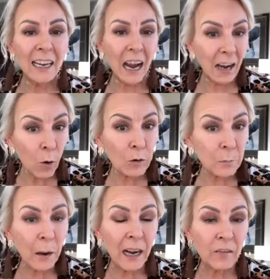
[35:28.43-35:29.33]
it, I
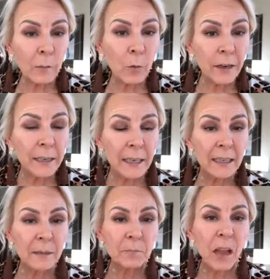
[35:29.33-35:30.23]
hold back from wearing
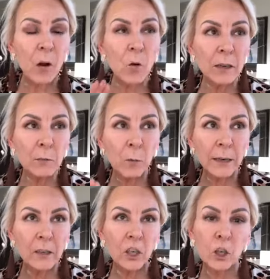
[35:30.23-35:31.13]
it I only will
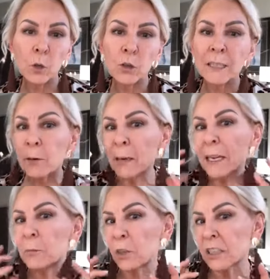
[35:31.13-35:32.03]
wear it on a cooler day when
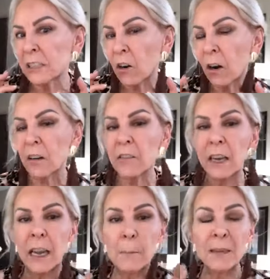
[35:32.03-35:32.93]
I can put a scarf
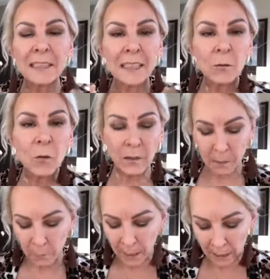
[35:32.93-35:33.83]
because I didn't
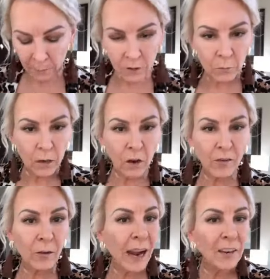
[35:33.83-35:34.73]
want the makeup to run
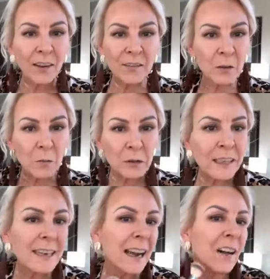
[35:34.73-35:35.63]
off. I don't have to
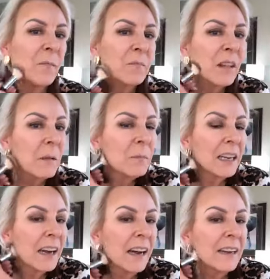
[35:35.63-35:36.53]
worry now
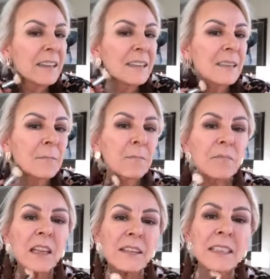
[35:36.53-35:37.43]
because
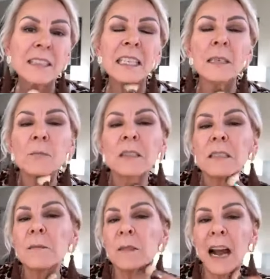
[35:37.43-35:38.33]
this
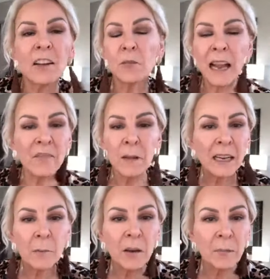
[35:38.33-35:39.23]
keeps, I don't have
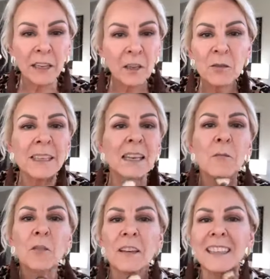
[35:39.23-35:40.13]
makeup on my clothes
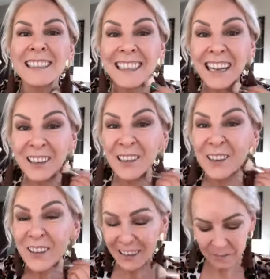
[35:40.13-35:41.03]
anymore. Isn't that
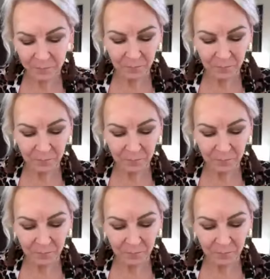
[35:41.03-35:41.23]
cool?